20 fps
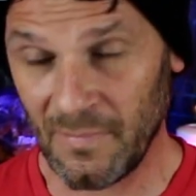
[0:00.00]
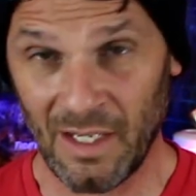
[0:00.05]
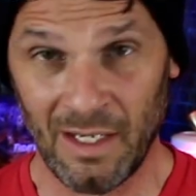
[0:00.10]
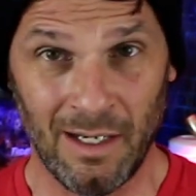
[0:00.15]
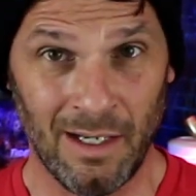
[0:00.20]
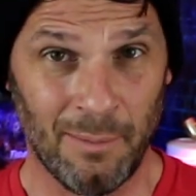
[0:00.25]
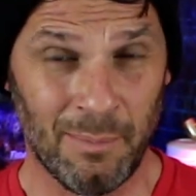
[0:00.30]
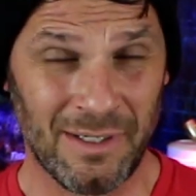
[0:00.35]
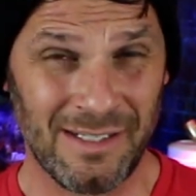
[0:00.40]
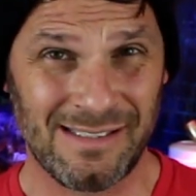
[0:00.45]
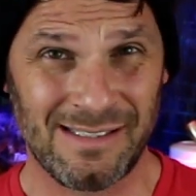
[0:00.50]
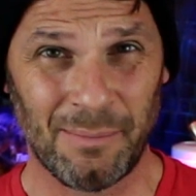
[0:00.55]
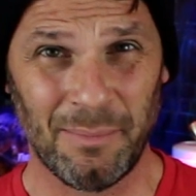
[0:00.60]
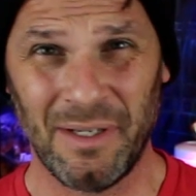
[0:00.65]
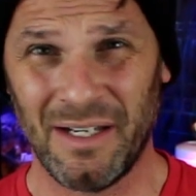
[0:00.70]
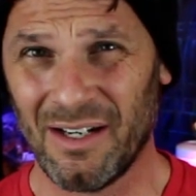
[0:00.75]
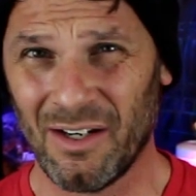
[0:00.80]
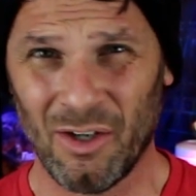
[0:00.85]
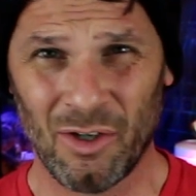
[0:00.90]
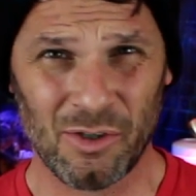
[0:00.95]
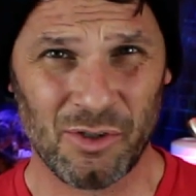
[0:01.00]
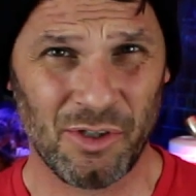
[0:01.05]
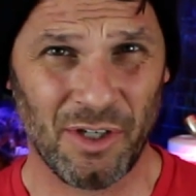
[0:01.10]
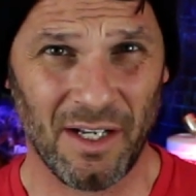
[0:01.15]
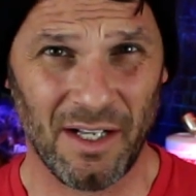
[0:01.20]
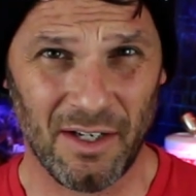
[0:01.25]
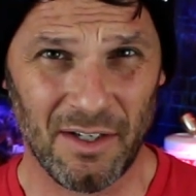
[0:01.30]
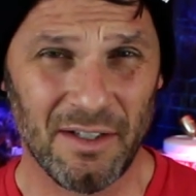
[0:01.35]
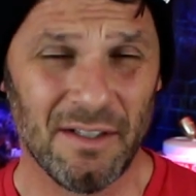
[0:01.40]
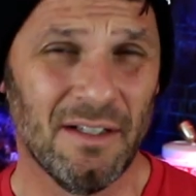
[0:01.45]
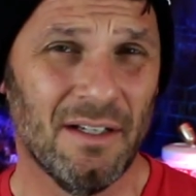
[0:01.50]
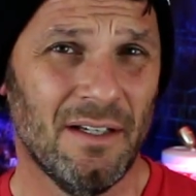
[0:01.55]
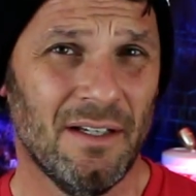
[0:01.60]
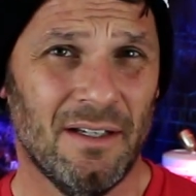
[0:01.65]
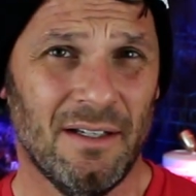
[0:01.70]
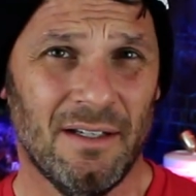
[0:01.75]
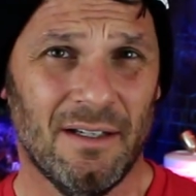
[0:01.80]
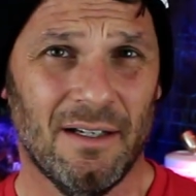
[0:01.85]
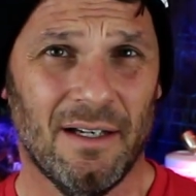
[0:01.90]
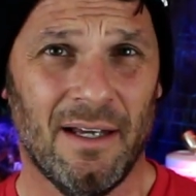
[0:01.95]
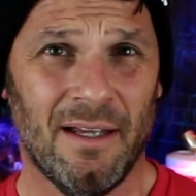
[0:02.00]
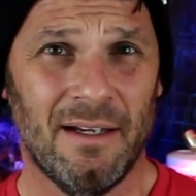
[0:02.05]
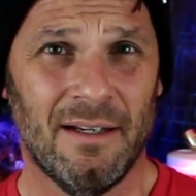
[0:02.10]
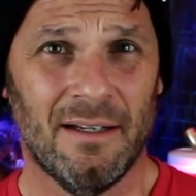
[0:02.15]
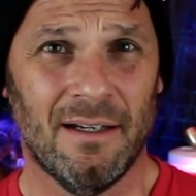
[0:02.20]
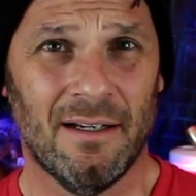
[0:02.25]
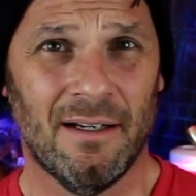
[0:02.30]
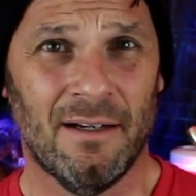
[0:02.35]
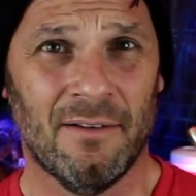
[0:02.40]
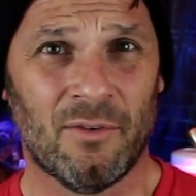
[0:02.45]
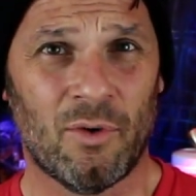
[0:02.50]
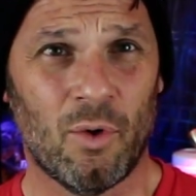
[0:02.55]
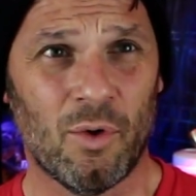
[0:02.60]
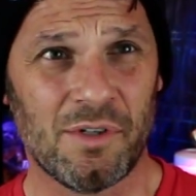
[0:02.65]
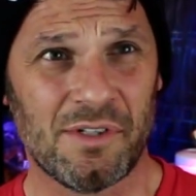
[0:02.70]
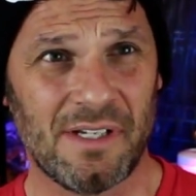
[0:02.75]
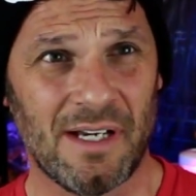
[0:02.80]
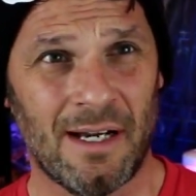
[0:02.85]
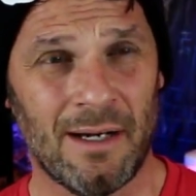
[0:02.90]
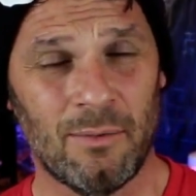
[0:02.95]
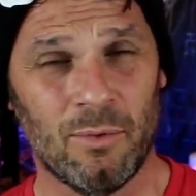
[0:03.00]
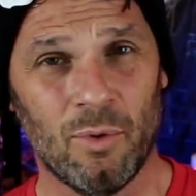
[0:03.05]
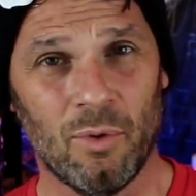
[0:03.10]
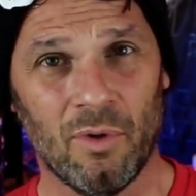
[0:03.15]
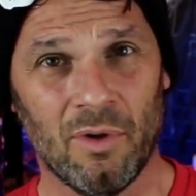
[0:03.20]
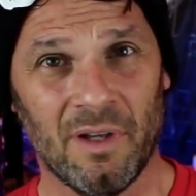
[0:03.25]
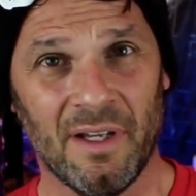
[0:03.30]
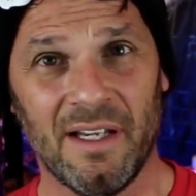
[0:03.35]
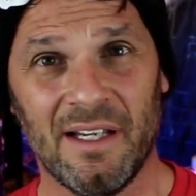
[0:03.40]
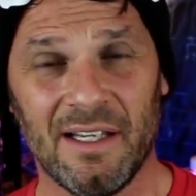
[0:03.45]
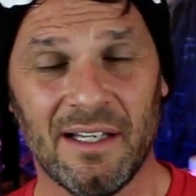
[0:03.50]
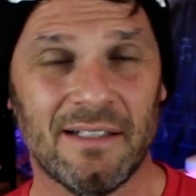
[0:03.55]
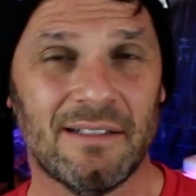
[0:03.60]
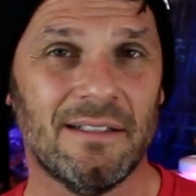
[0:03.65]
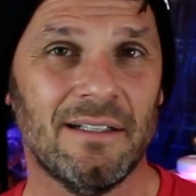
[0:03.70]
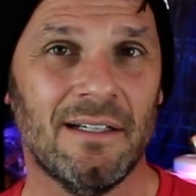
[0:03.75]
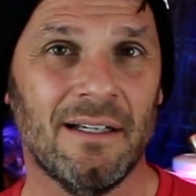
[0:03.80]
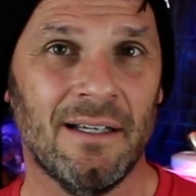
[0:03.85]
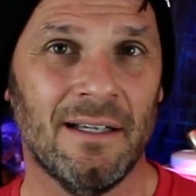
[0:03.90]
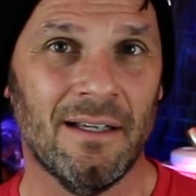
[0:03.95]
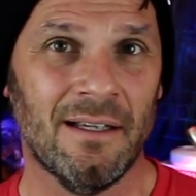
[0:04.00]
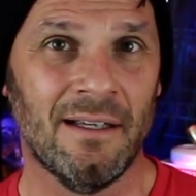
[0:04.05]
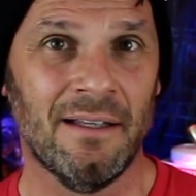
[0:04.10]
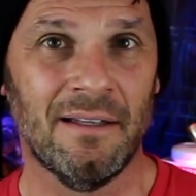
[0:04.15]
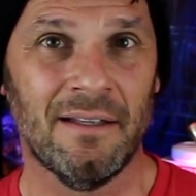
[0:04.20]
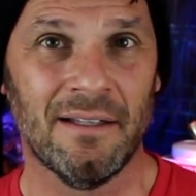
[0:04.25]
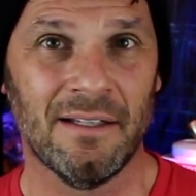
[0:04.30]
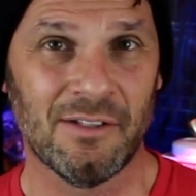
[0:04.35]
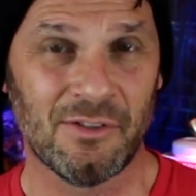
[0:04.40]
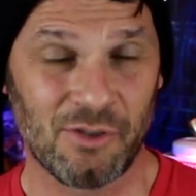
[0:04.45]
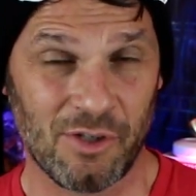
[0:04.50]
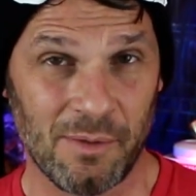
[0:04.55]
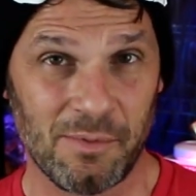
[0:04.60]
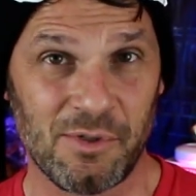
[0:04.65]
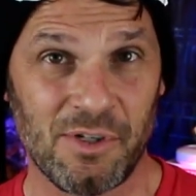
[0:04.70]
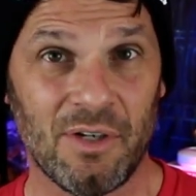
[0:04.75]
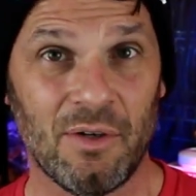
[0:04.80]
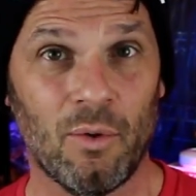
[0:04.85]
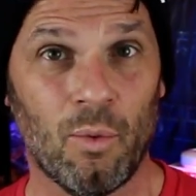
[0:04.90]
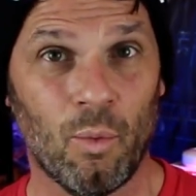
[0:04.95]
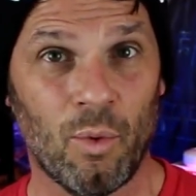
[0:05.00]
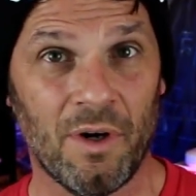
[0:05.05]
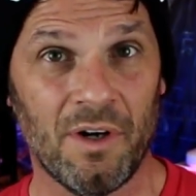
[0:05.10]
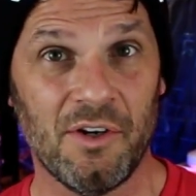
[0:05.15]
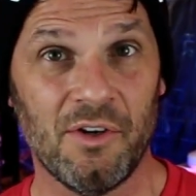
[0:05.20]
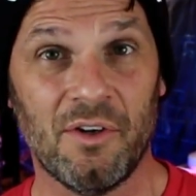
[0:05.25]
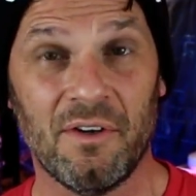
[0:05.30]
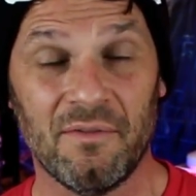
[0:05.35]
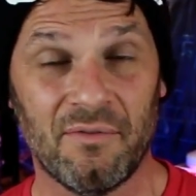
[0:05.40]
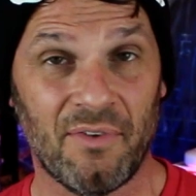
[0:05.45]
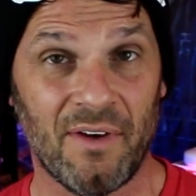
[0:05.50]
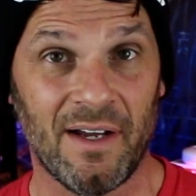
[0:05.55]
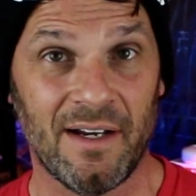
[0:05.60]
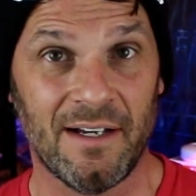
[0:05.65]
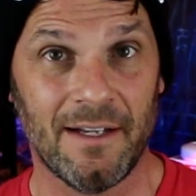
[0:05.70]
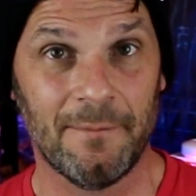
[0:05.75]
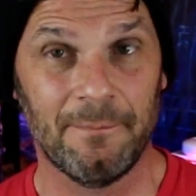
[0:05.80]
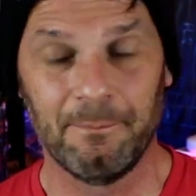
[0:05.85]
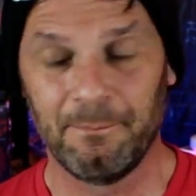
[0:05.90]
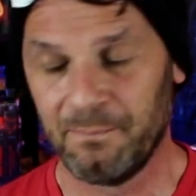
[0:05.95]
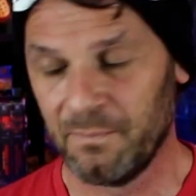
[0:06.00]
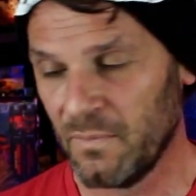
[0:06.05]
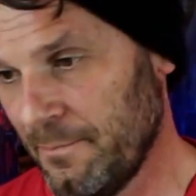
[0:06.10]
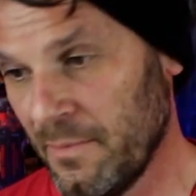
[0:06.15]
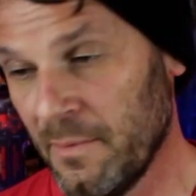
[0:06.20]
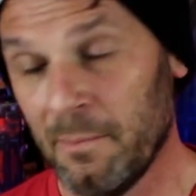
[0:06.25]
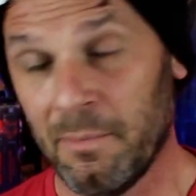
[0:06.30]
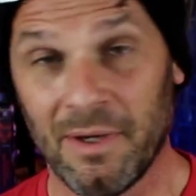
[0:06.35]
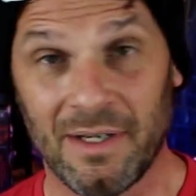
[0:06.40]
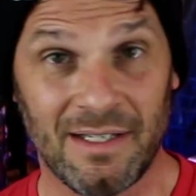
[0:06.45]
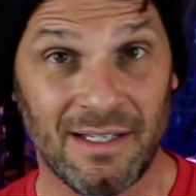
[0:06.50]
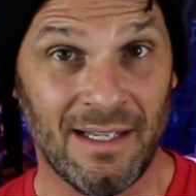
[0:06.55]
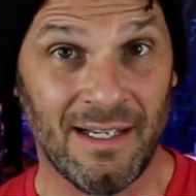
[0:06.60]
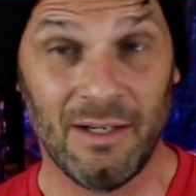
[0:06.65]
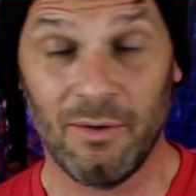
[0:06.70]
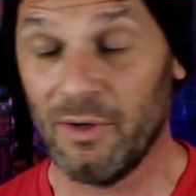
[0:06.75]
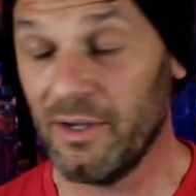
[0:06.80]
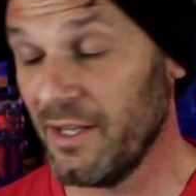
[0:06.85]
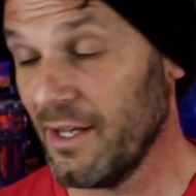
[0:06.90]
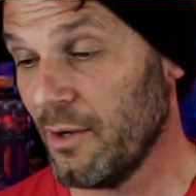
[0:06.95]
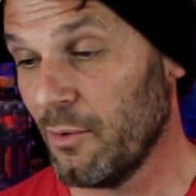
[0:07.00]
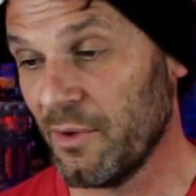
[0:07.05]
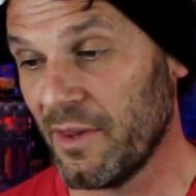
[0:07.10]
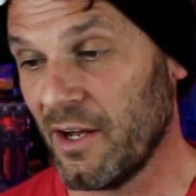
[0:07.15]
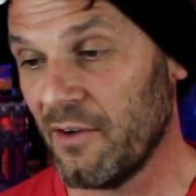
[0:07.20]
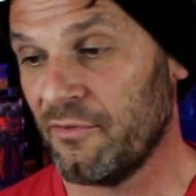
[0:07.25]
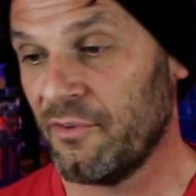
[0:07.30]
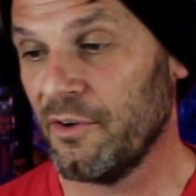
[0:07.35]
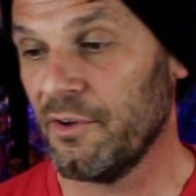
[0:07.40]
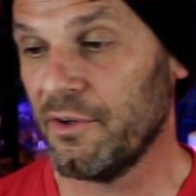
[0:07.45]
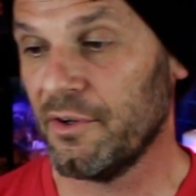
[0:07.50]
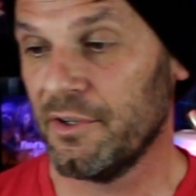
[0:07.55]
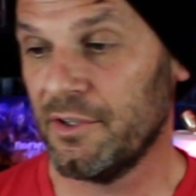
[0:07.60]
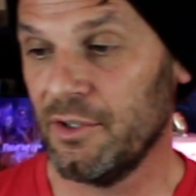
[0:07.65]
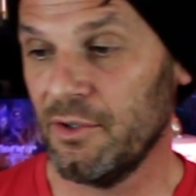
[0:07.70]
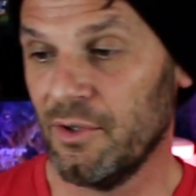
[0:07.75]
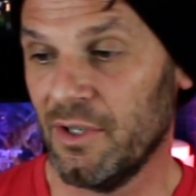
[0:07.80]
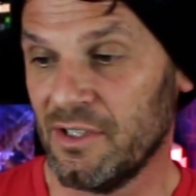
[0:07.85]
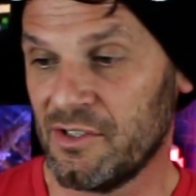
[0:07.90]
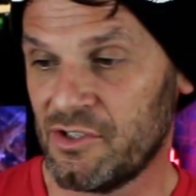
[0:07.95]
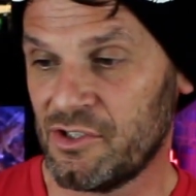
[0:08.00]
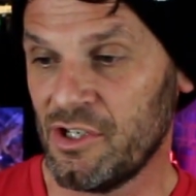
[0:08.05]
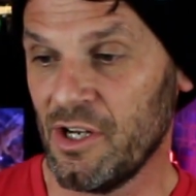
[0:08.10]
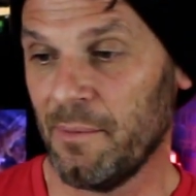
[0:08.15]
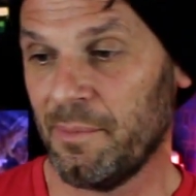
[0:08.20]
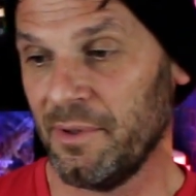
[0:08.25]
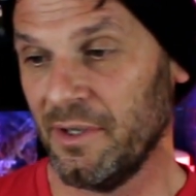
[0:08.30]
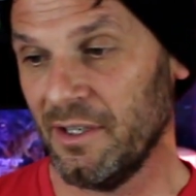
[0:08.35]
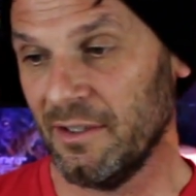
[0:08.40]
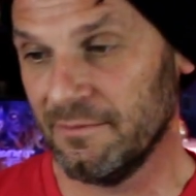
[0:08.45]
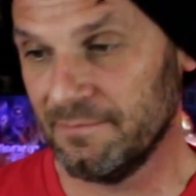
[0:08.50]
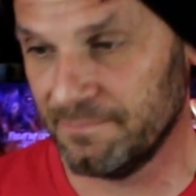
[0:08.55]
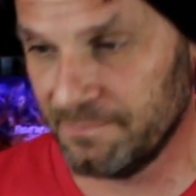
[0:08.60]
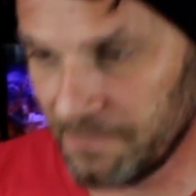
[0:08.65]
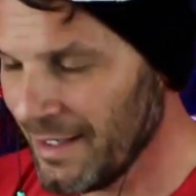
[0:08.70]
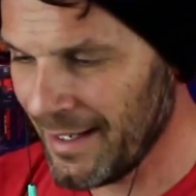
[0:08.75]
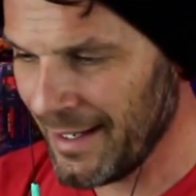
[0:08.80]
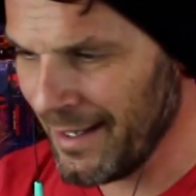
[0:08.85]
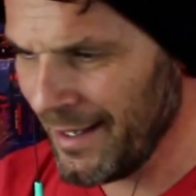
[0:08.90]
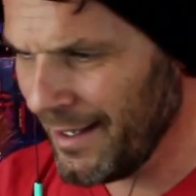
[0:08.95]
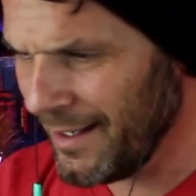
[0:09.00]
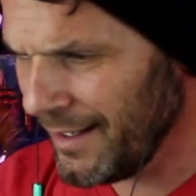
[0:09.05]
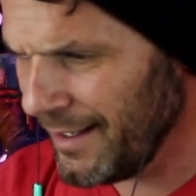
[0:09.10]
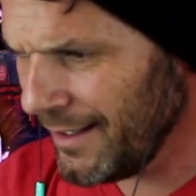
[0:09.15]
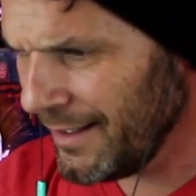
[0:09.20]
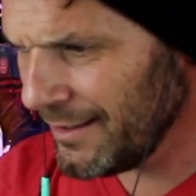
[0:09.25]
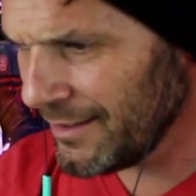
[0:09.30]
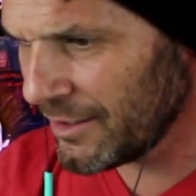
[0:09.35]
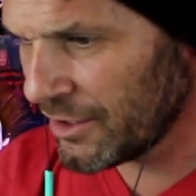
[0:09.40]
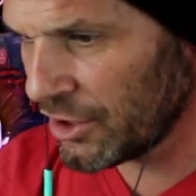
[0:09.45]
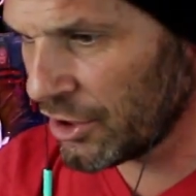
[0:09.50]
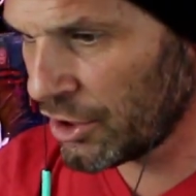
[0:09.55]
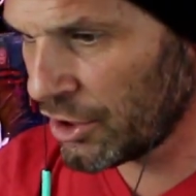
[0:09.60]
but it's a minute-long trailer. And of course, I will link it in the description where you can find it. But anyway, yeah, without further ado, let's jump in and